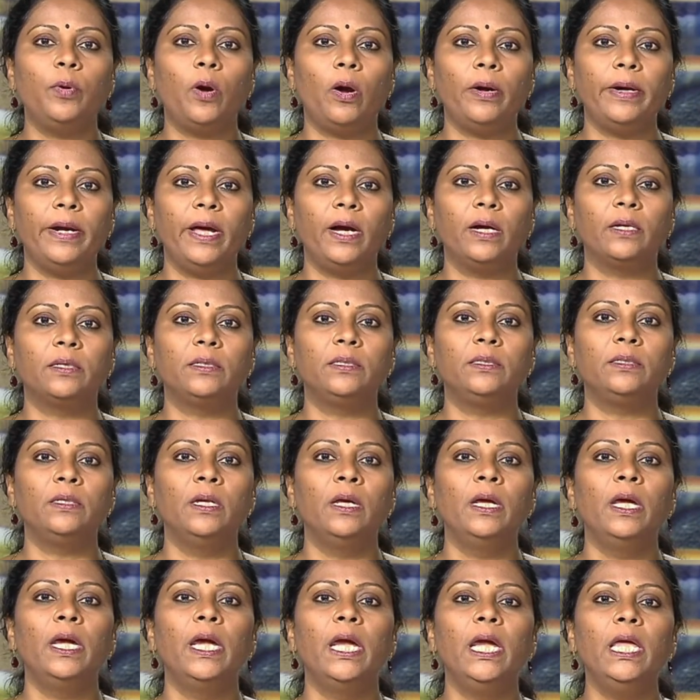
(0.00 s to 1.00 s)
products
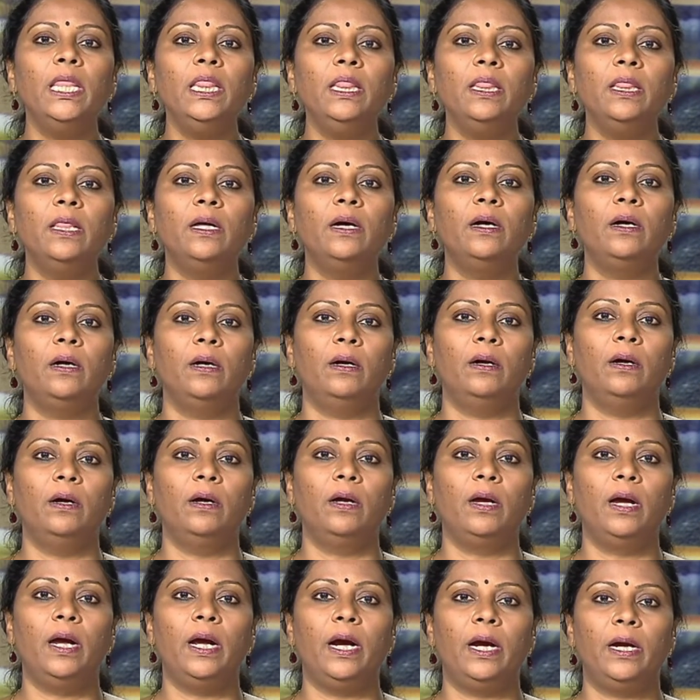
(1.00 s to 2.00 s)
in the
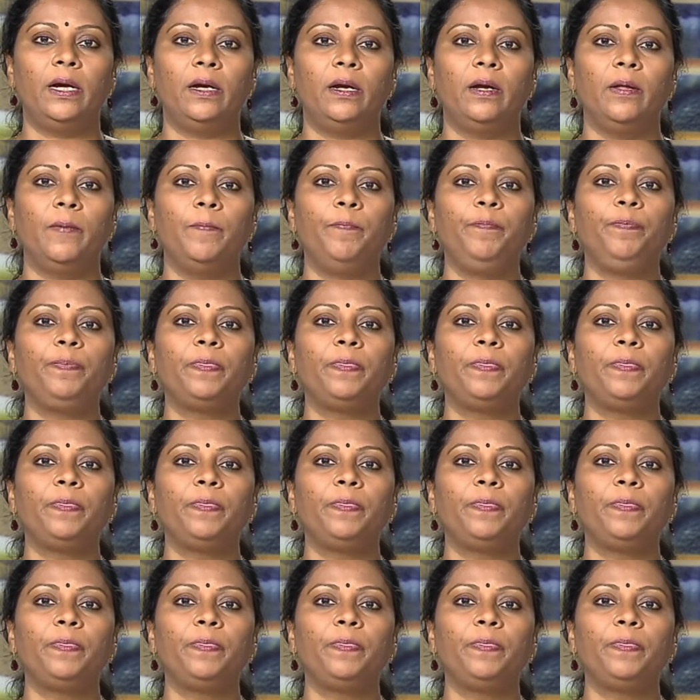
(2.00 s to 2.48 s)
gut